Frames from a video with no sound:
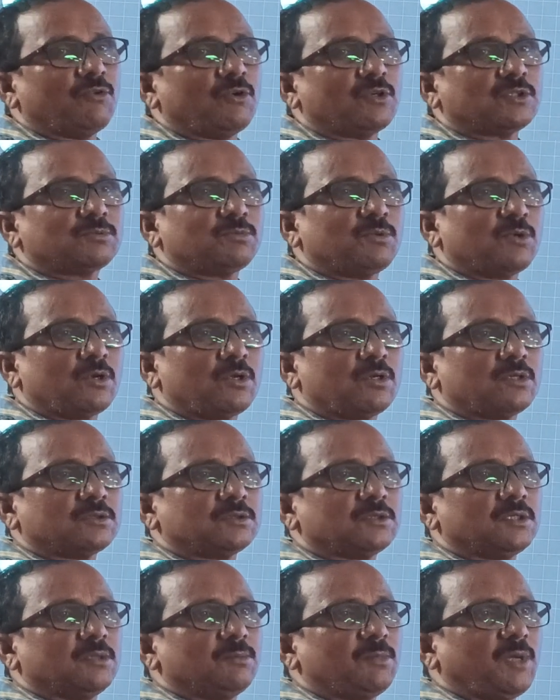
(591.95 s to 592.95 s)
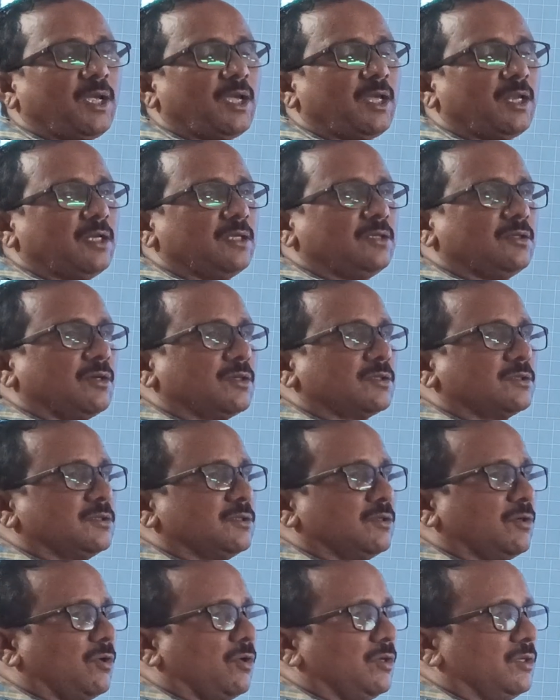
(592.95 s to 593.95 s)
phosphorus and manganese
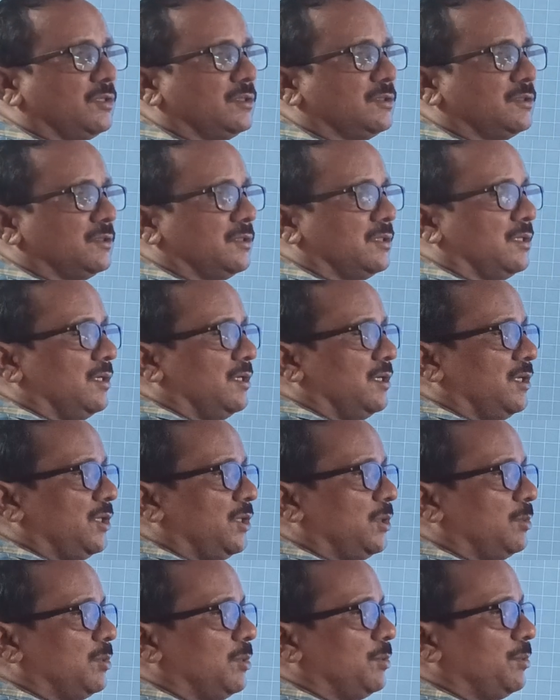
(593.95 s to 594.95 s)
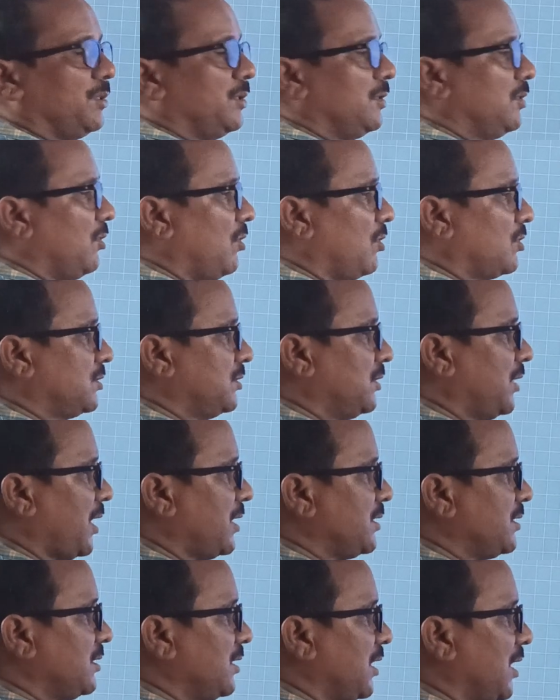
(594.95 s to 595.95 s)
oxide all removed in the
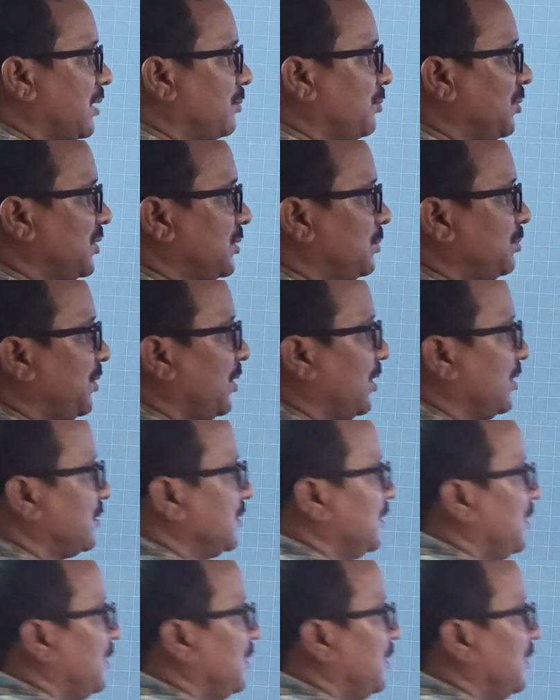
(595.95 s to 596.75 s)
oxidizing atmosphere,